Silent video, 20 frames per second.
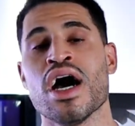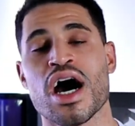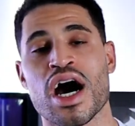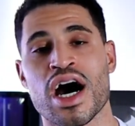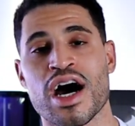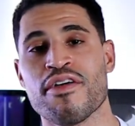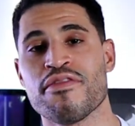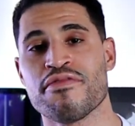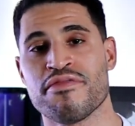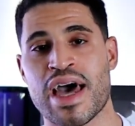
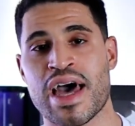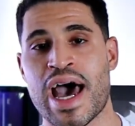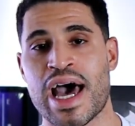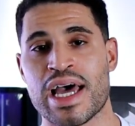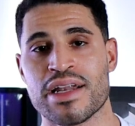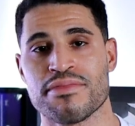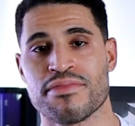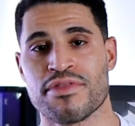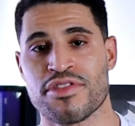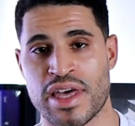of
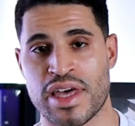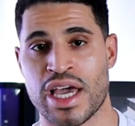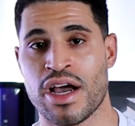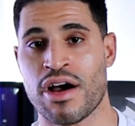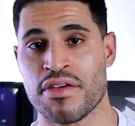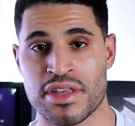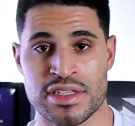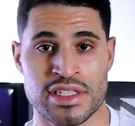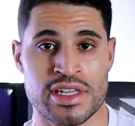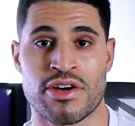that thing
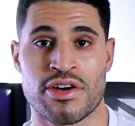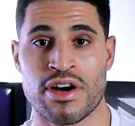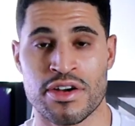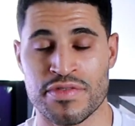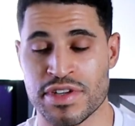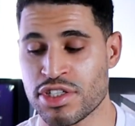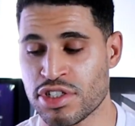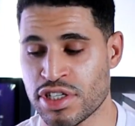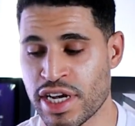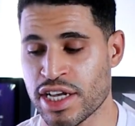on the center of
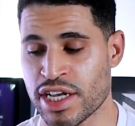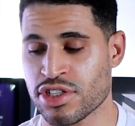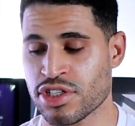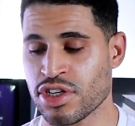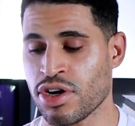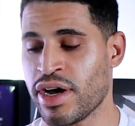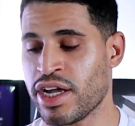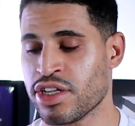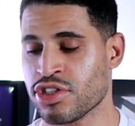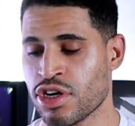his chest.
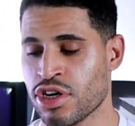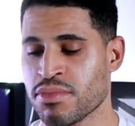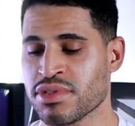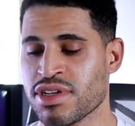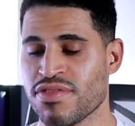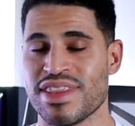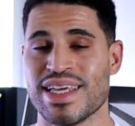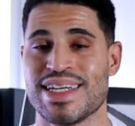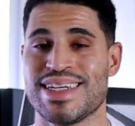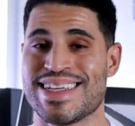So in terms
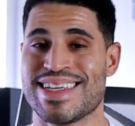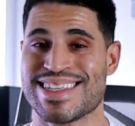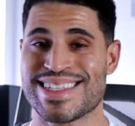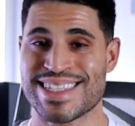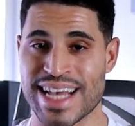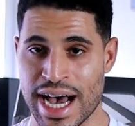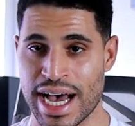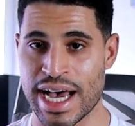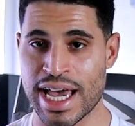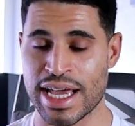of the
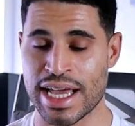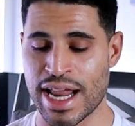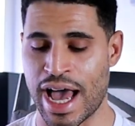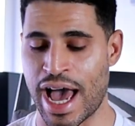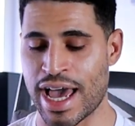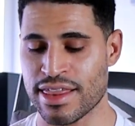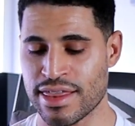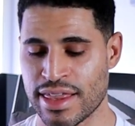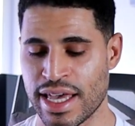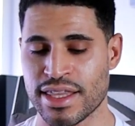design,
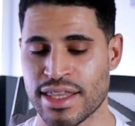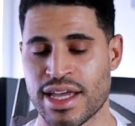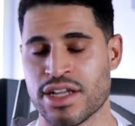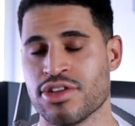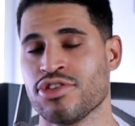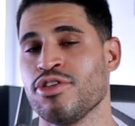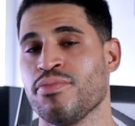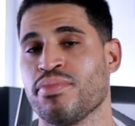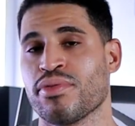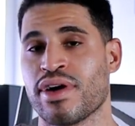I think that
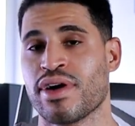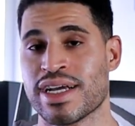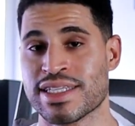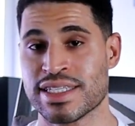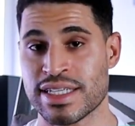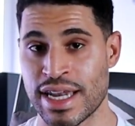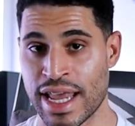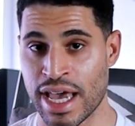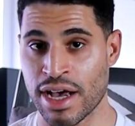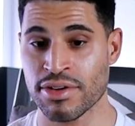
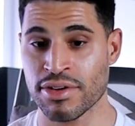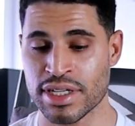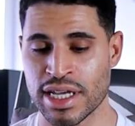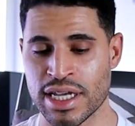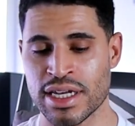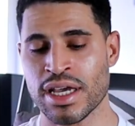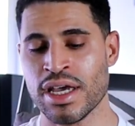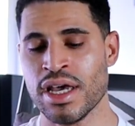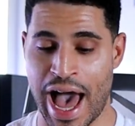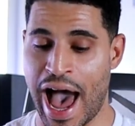SUPERX nailed
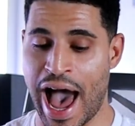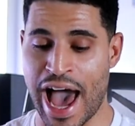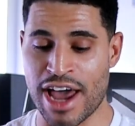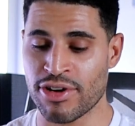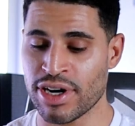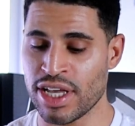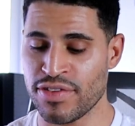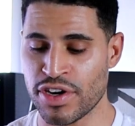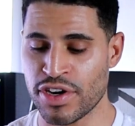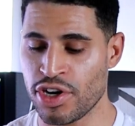it. I
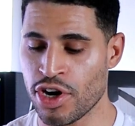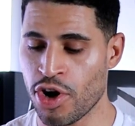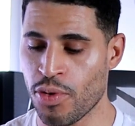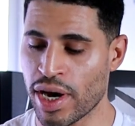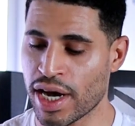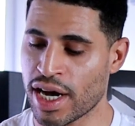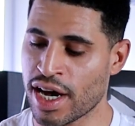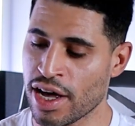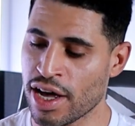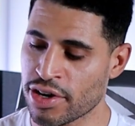don't even know
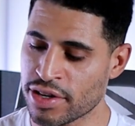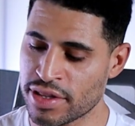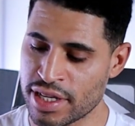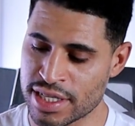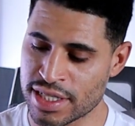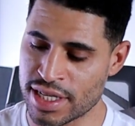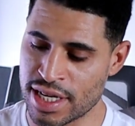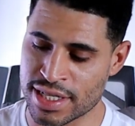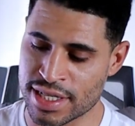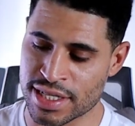what color
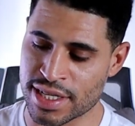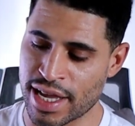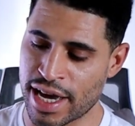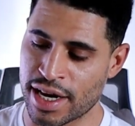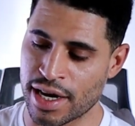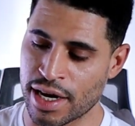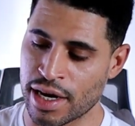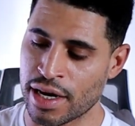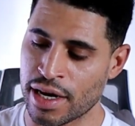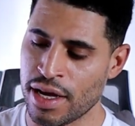this is.
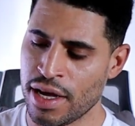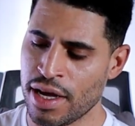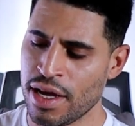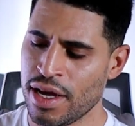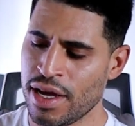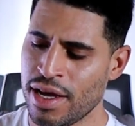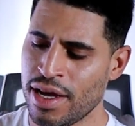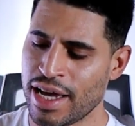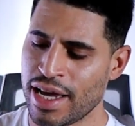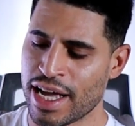
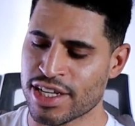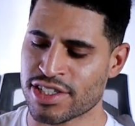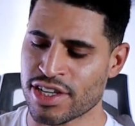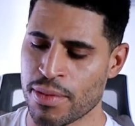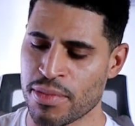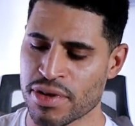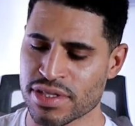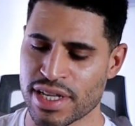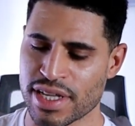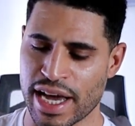It's
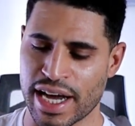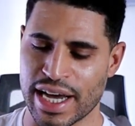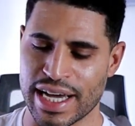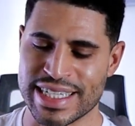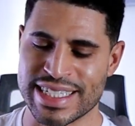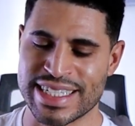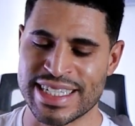almost like a